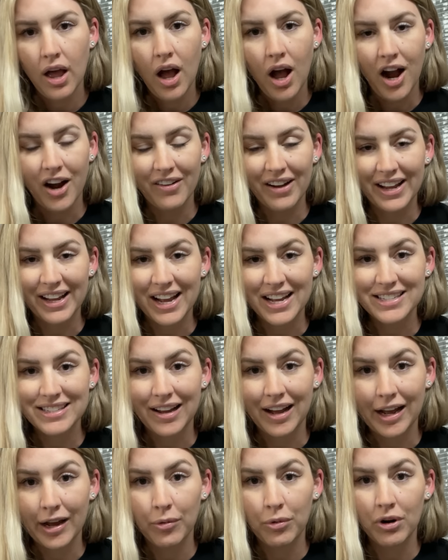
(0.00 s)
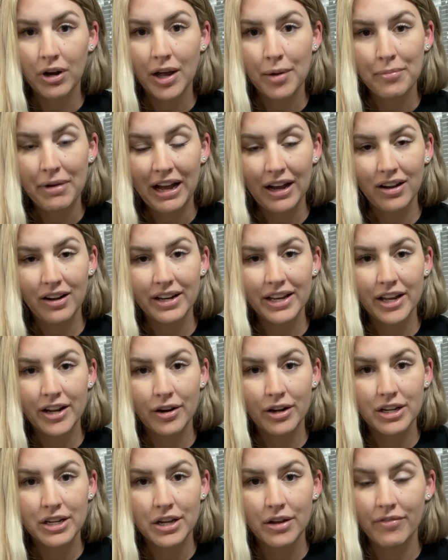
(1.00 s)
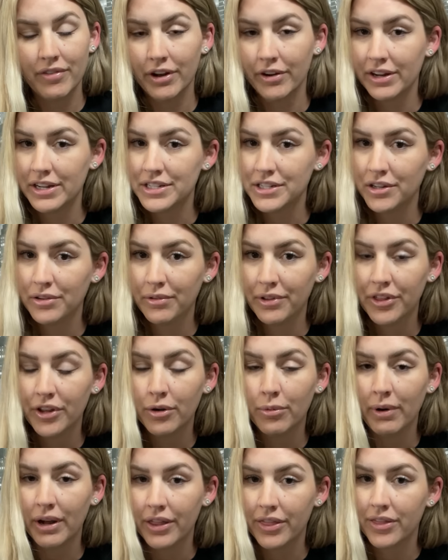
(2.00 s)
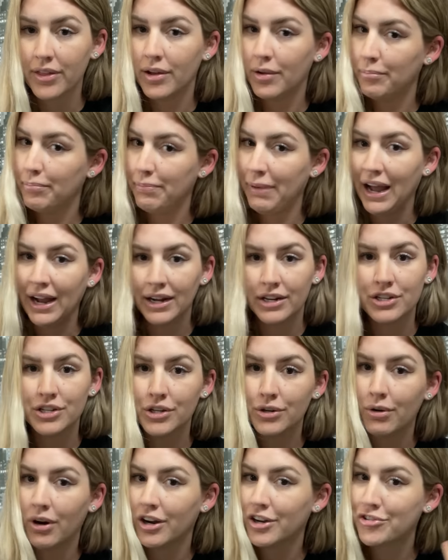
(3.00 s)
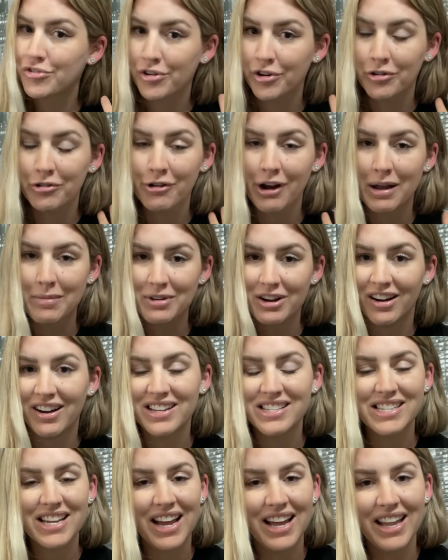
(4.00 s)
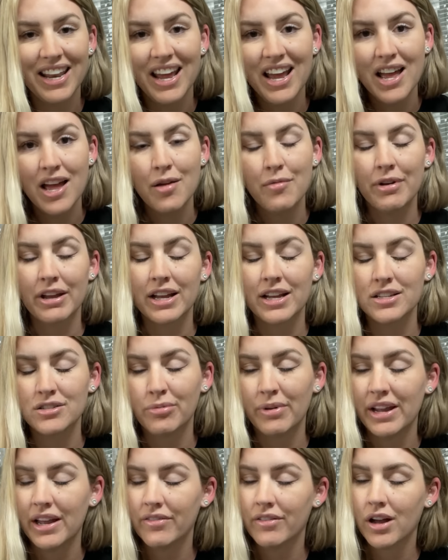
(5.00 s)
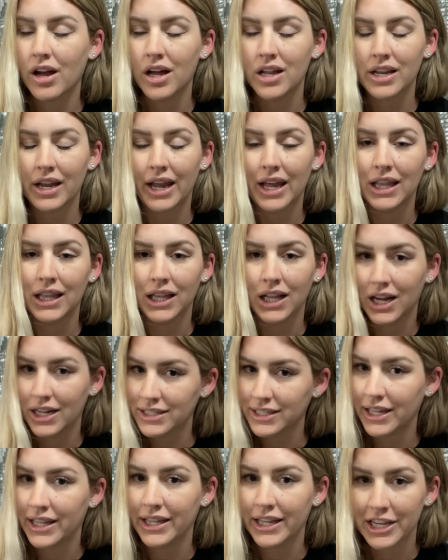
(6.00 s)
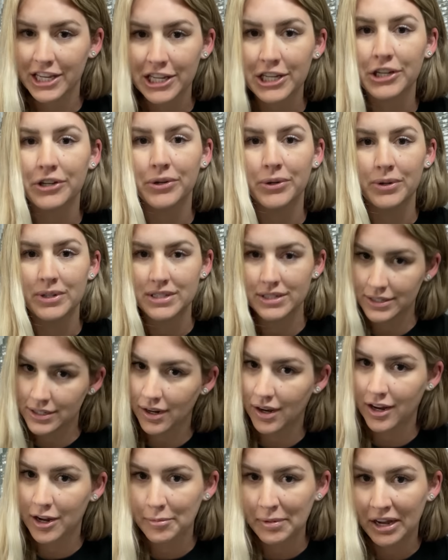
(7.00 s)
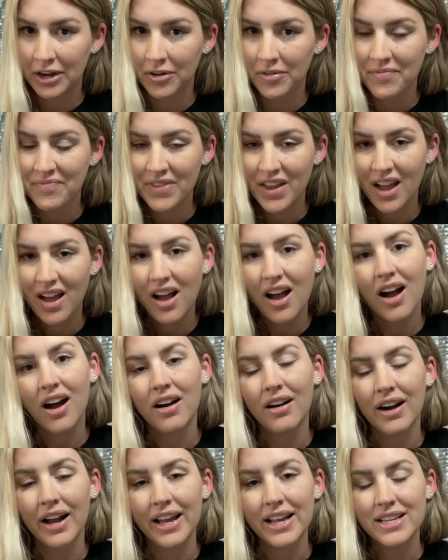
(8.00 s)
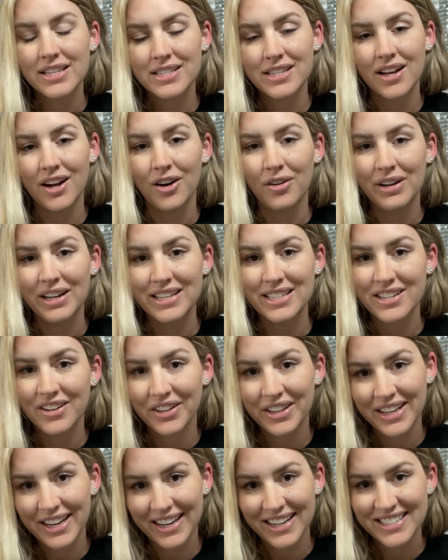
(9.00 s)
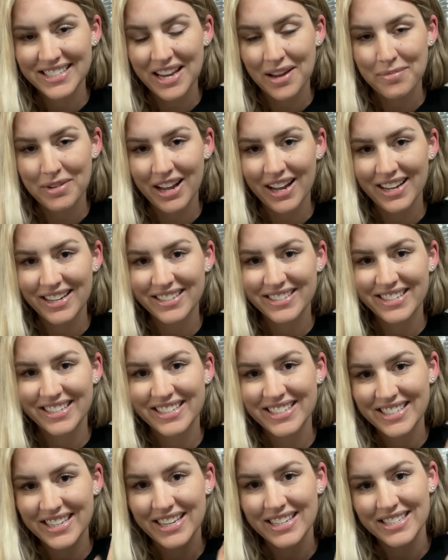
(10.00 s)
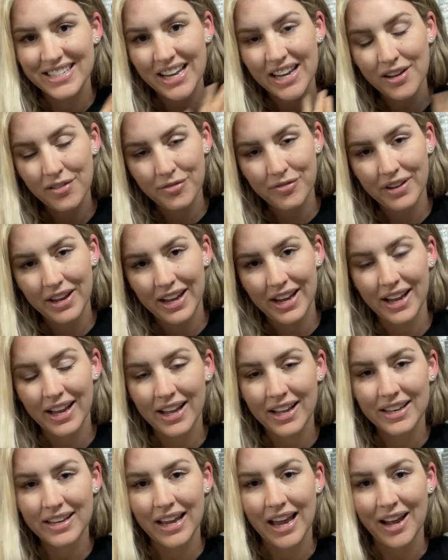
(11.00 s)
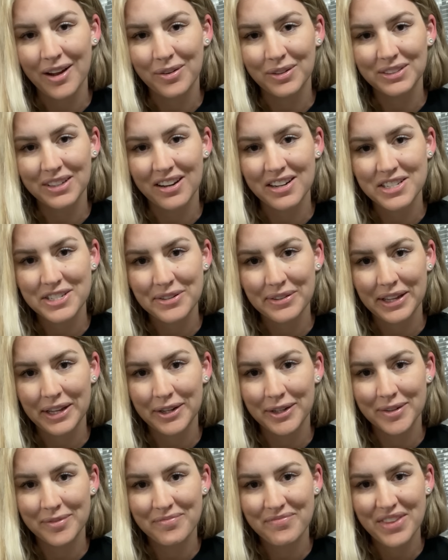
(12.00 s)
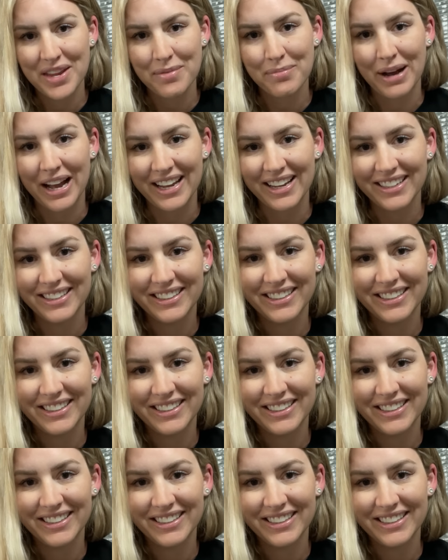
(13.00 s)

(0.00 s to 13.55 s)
All right, guys, I will come back on here very soon with you with back to our true crime content, because we have got a lot in the queue to talk about. All right, so until the next time, guys, stay safe, and I will talk to you later. Bye.